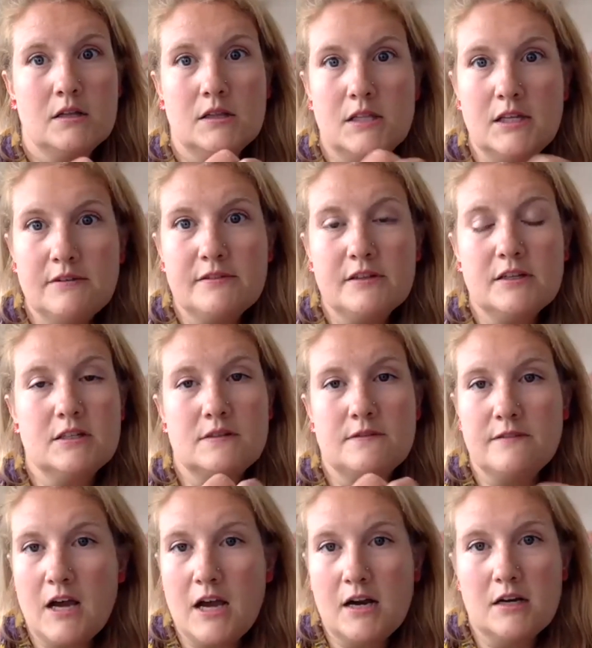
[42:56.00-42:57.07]
leaflets,
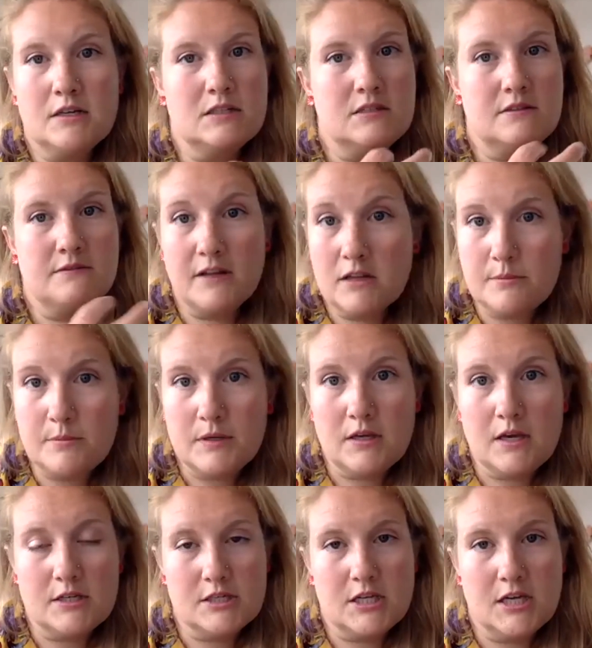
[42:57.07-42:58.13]
flyers,
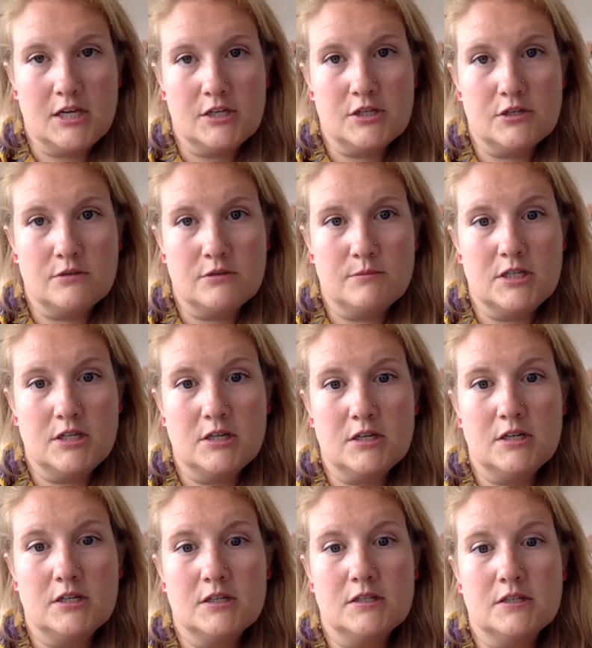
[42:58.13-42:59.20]
developing educational
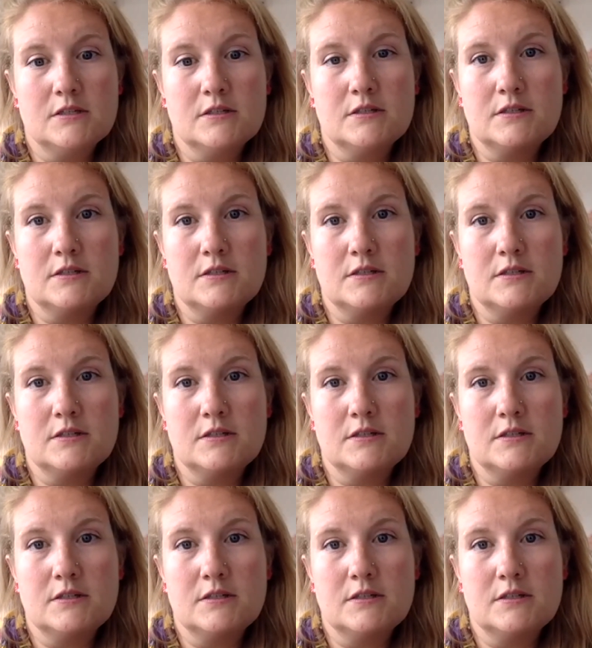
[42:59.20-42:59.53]
materials,